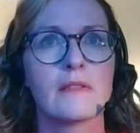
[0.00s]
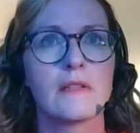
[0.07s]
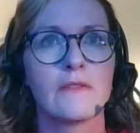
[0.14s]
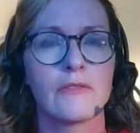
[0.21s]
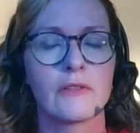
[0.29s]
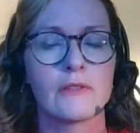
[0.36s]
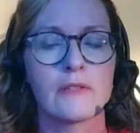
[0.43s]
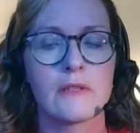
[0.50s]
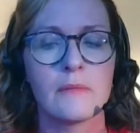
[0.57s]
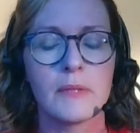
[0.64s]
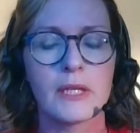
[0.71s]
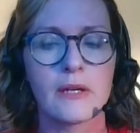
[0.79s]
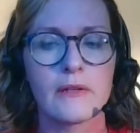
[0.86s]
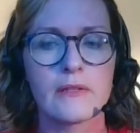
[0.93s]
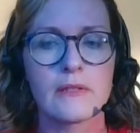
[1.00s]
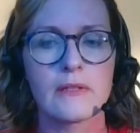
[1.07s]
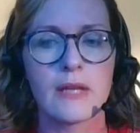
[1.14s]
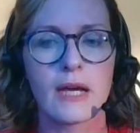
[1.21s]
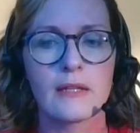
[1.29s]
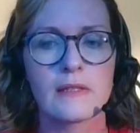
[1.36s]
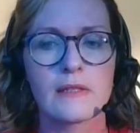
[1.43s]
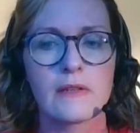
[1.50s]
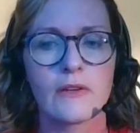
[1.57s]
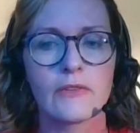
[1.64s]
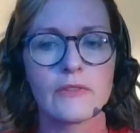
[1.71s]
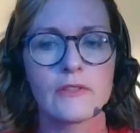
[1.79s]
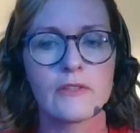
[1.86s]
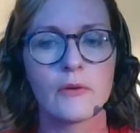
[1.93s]
difficulty because that's
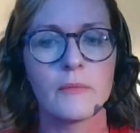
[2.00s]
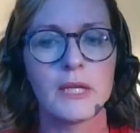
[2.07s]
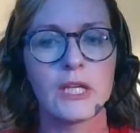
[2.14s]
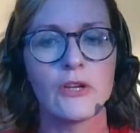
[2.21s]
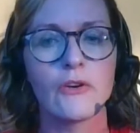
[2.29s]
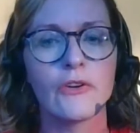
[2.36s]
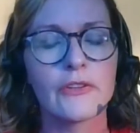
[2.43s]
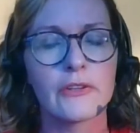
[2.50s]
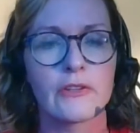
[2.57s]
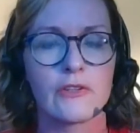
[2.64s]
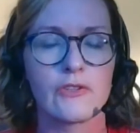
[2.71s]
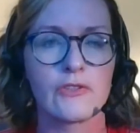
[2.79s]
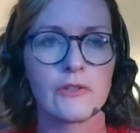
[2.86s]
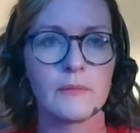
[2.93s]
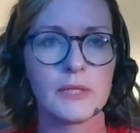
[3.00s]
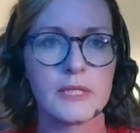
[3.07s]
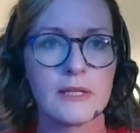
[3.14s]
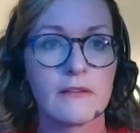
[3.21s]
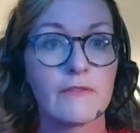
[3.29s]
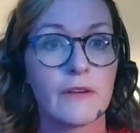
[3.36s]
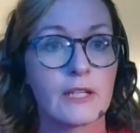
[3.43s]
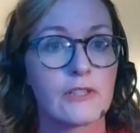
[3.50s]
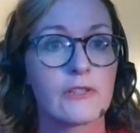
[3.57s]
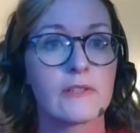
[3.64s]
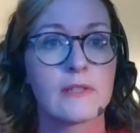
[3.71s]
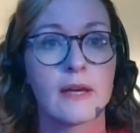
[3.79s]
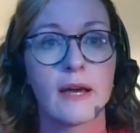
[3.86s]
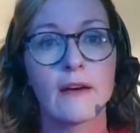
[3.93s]
got so many other contributing
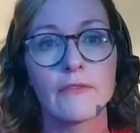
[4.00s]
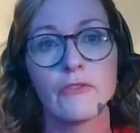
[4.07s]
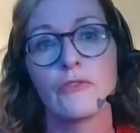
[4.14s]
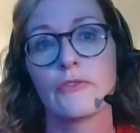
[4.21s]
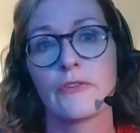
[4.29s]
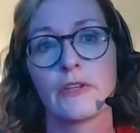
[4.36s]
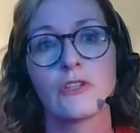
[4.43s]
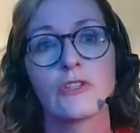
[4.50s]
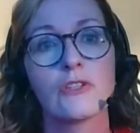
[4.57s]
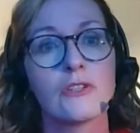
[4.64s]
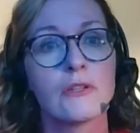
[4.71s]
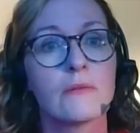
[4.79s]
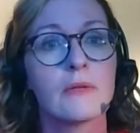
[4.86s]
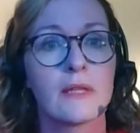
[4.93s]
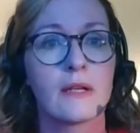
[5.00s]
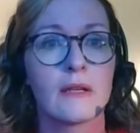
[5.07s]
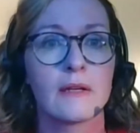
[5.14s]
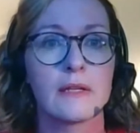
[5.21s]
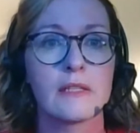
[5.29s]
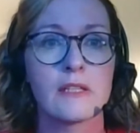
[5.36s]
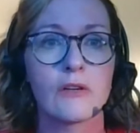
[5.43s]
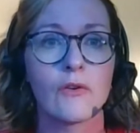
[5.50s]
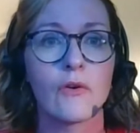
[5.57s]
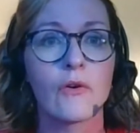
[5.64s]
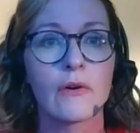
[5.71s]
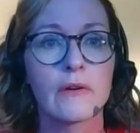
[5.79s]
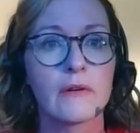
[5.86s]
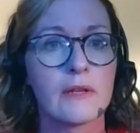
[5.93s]
factors that have nothing to do with the lighting
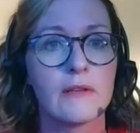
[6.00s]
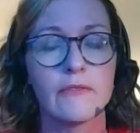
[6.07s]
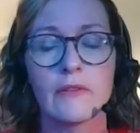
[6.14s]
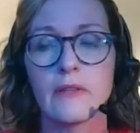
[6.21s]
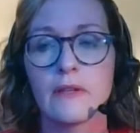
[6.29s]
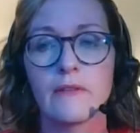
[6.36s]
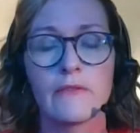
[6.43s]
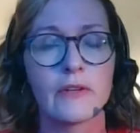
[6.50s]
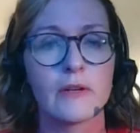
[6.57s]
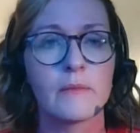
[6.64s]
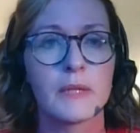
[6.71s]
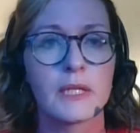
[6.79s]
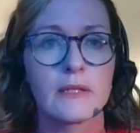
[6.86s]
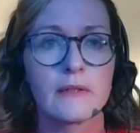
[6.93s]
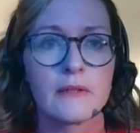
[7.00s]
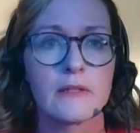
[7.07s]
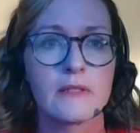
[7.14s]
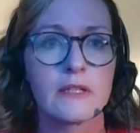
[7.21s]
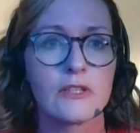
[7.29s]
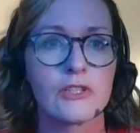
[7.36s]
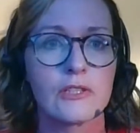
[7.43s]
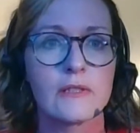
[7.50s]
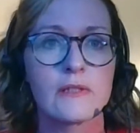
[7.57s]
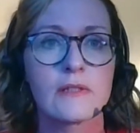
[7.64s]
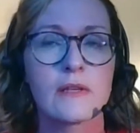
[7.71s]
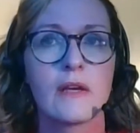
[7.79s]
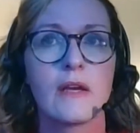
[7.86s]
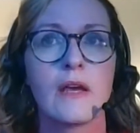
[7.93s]
or even the environmental conditions.